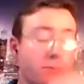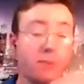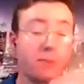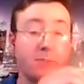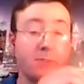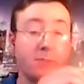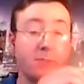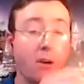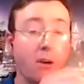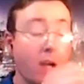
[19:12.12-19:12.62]

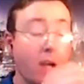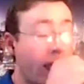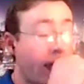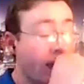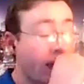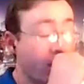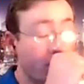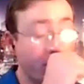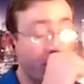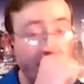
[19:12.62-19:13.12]
bit about
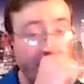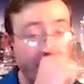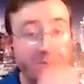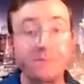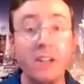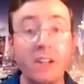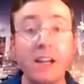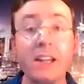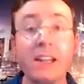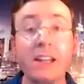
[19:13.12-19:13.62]

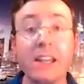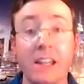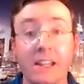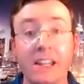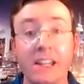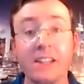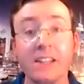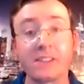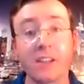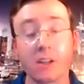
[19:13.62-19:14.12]

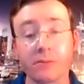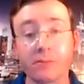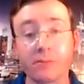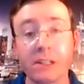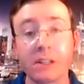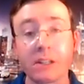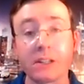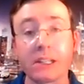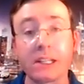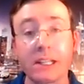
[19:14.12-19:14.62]
is that
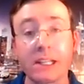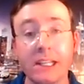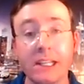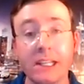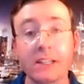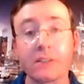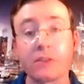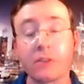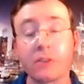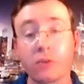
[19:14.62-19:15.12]
really
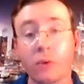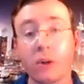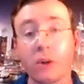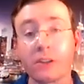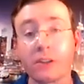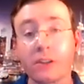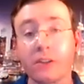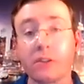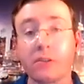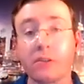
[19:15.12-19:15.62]
in
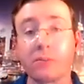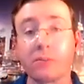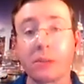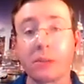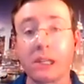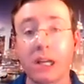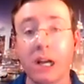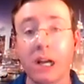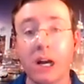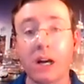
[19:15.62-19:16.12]
twenty-two and
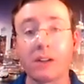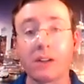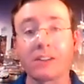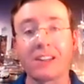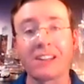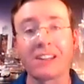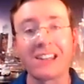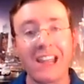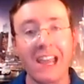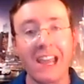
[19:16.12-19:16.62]
beyond.
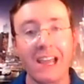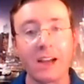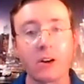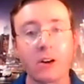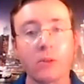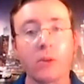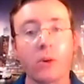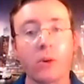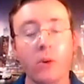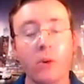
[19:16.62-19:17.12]

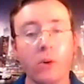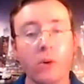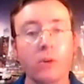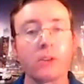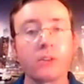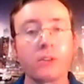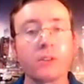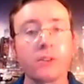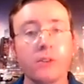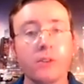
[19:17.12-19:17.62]
Now,
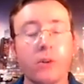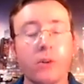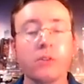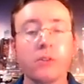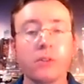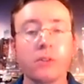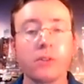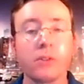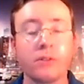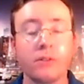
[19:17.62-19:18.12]
all
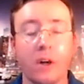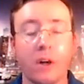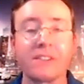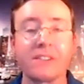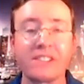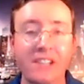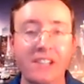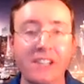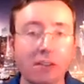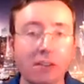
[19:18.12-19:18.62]
all of
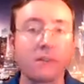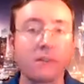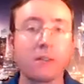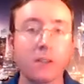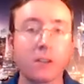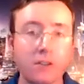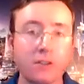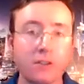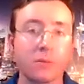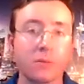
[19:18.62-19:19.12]
these
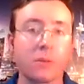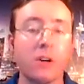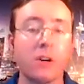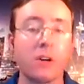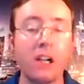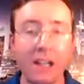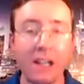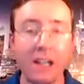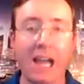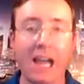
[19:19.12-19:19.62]
individual
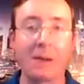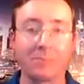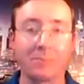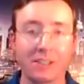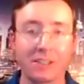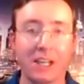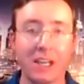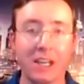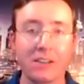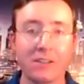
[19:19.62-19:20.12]

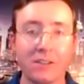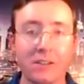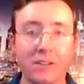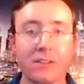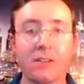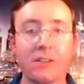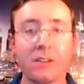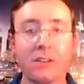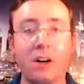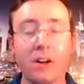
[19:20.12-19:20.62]

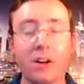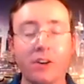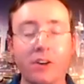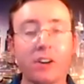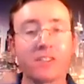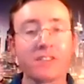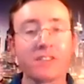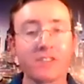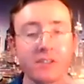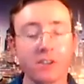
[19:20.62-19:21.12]
applications are
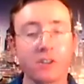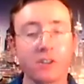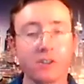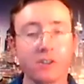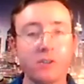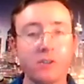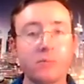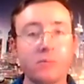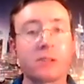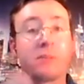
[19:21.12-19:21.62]
going to start
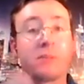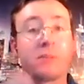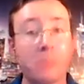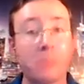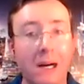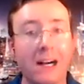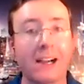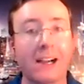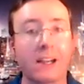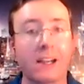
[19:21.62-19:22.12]
to
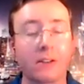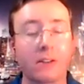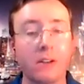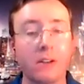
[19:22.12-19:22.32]
combine,